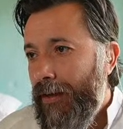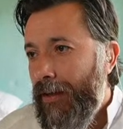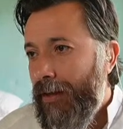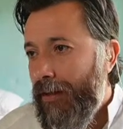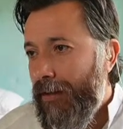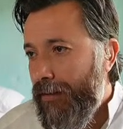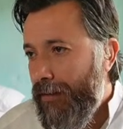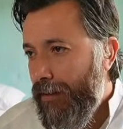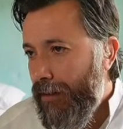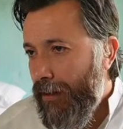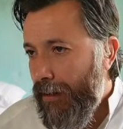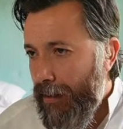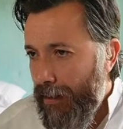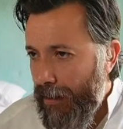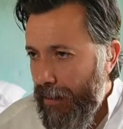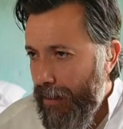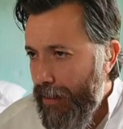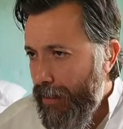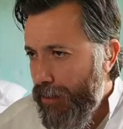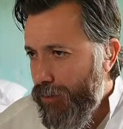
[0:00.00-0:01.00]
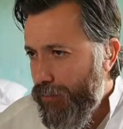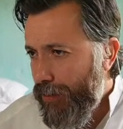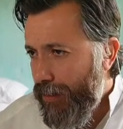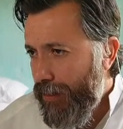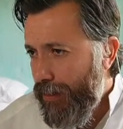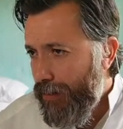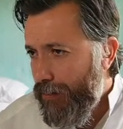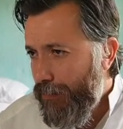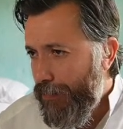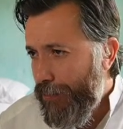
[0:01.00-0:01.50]
And it is
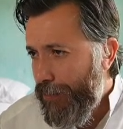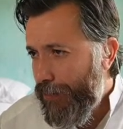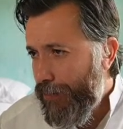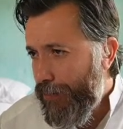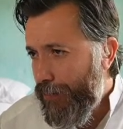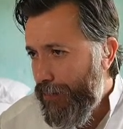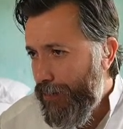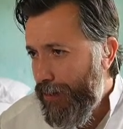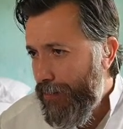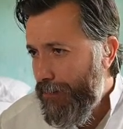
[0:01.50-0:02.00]
written over here.